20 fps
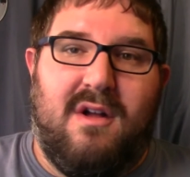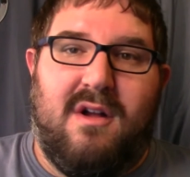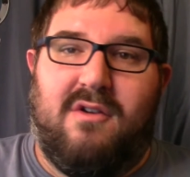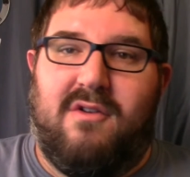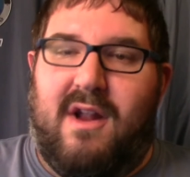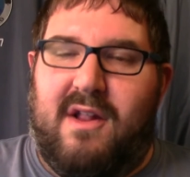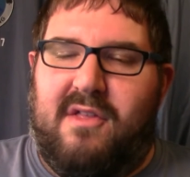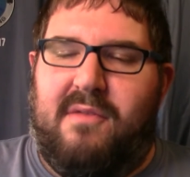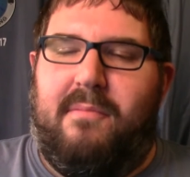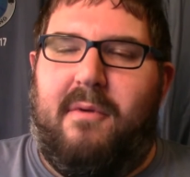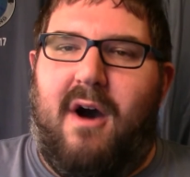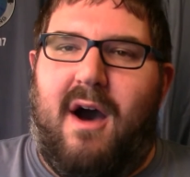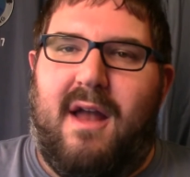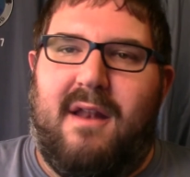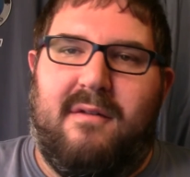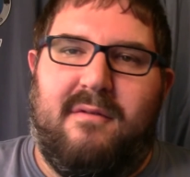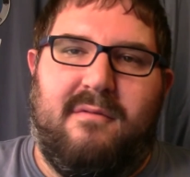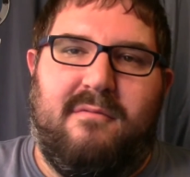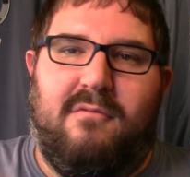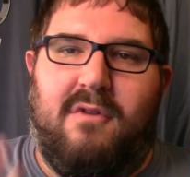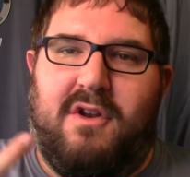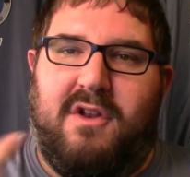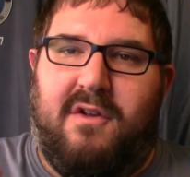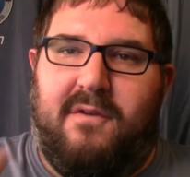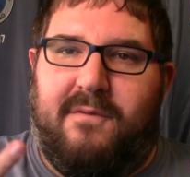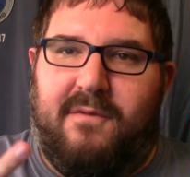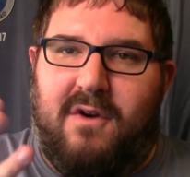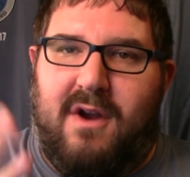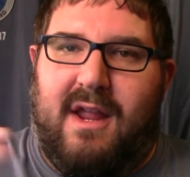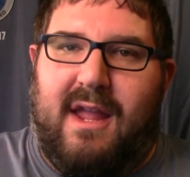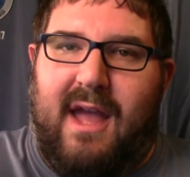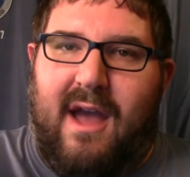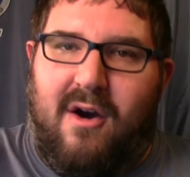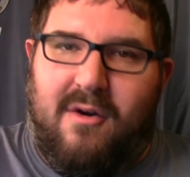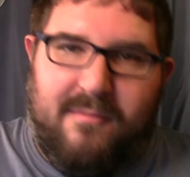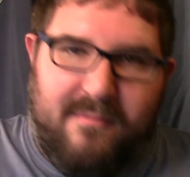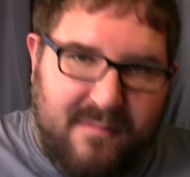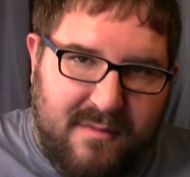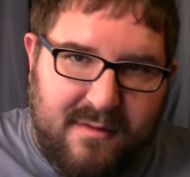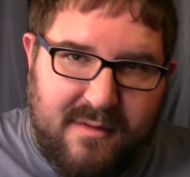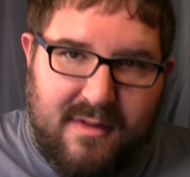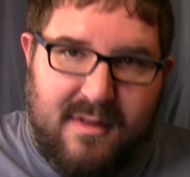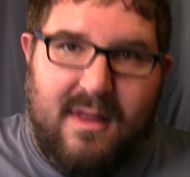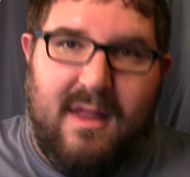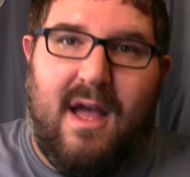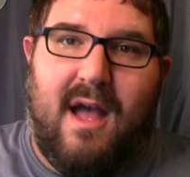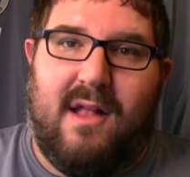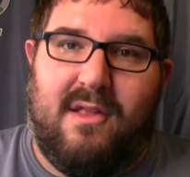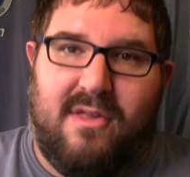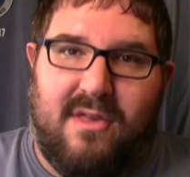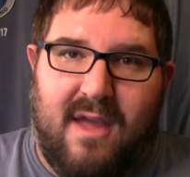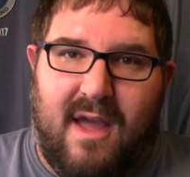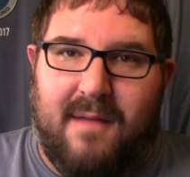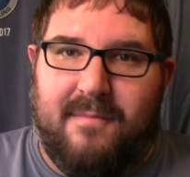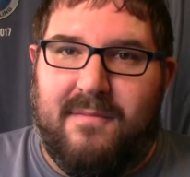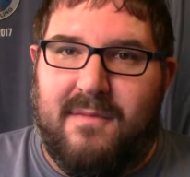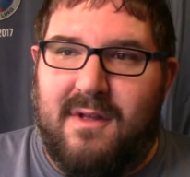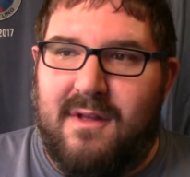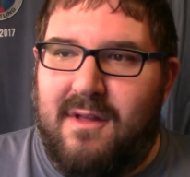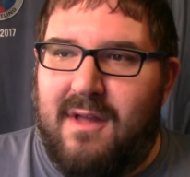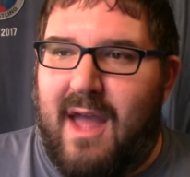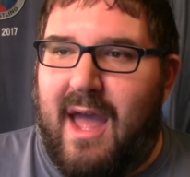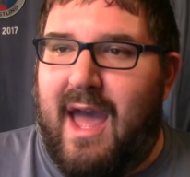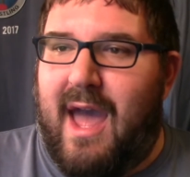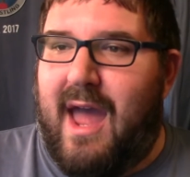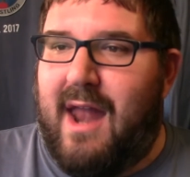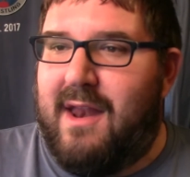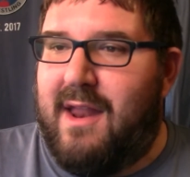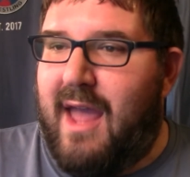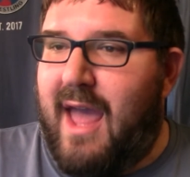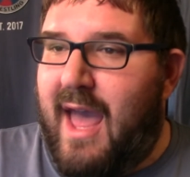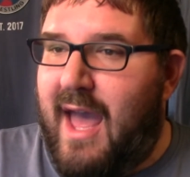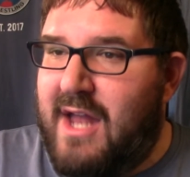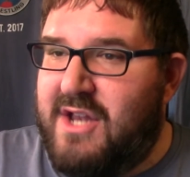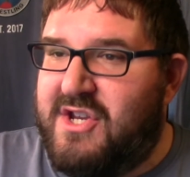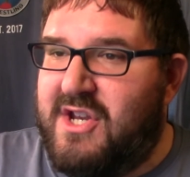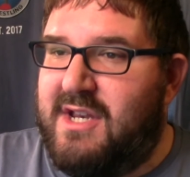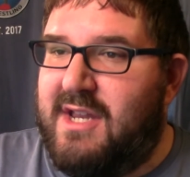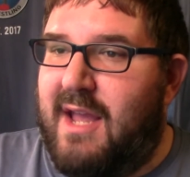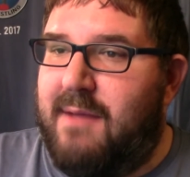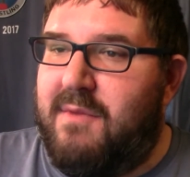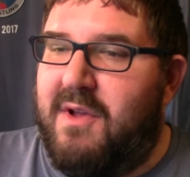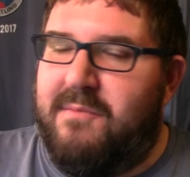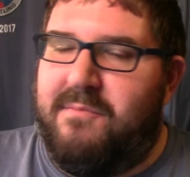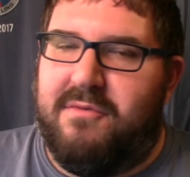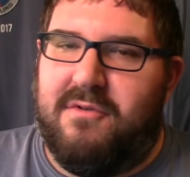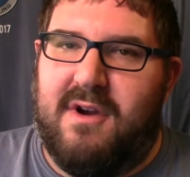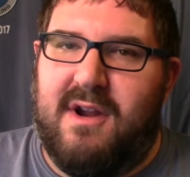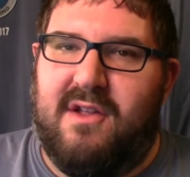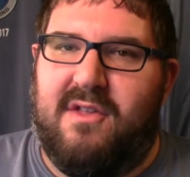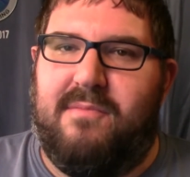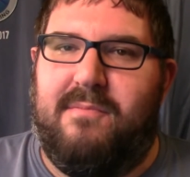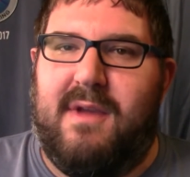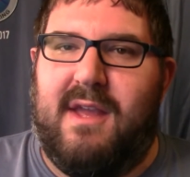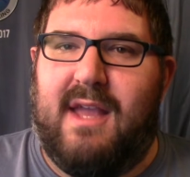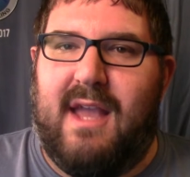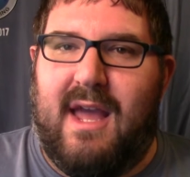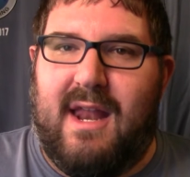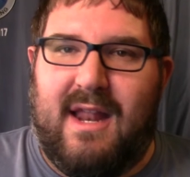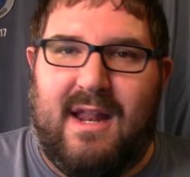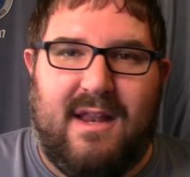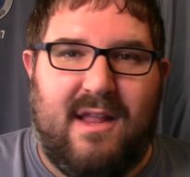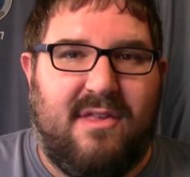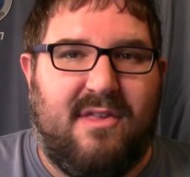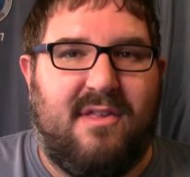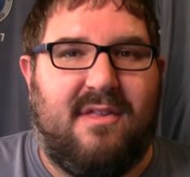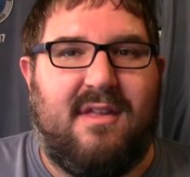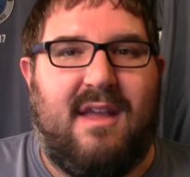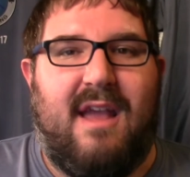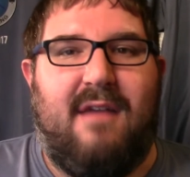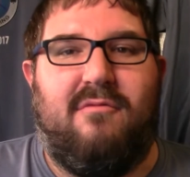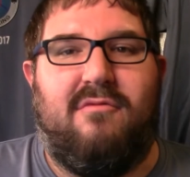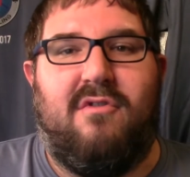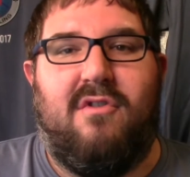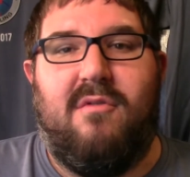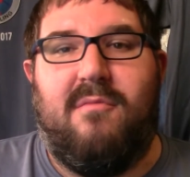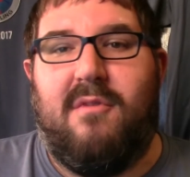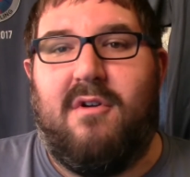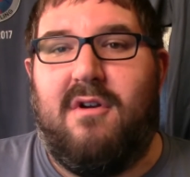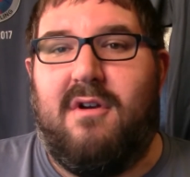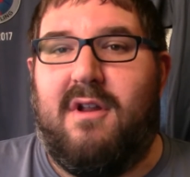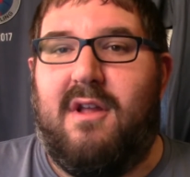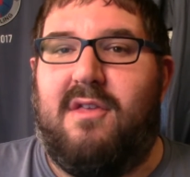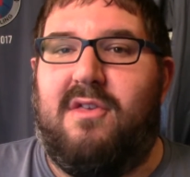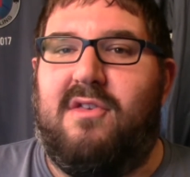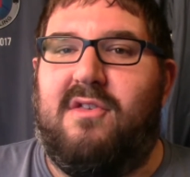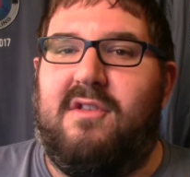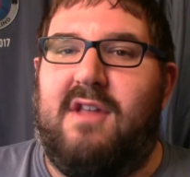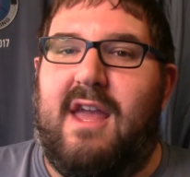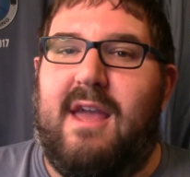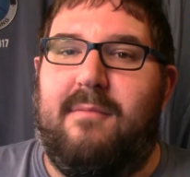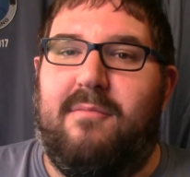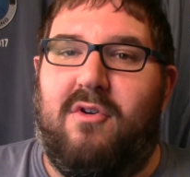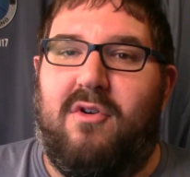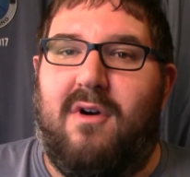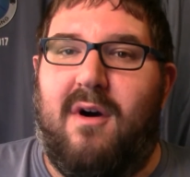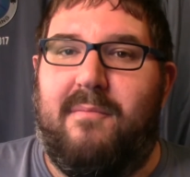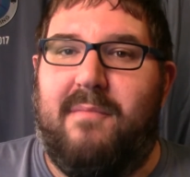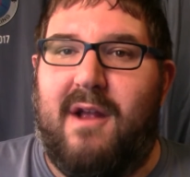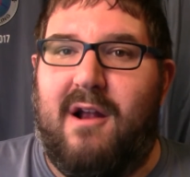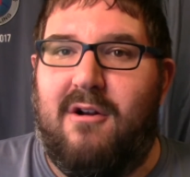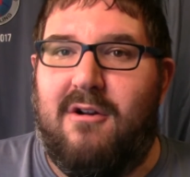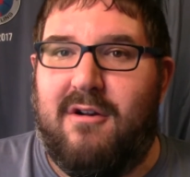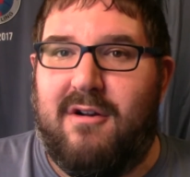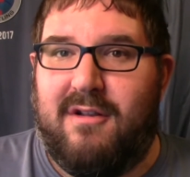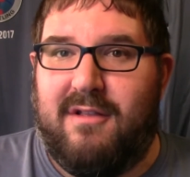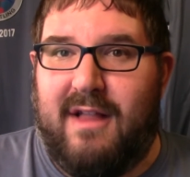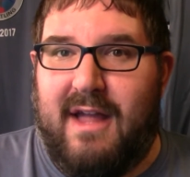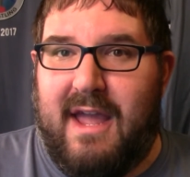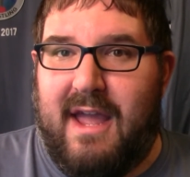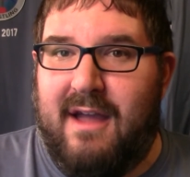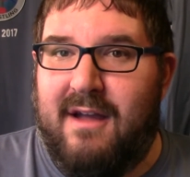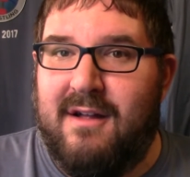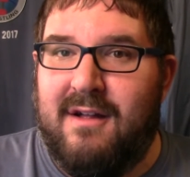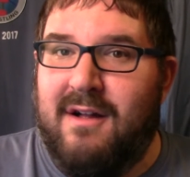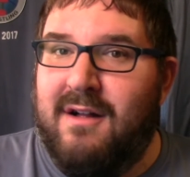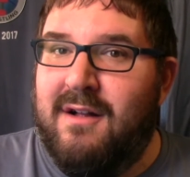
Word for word: Great spot. One, two, three count. That's it. And Edge and Damian Priest begin, and this is a rumored stable, apparently.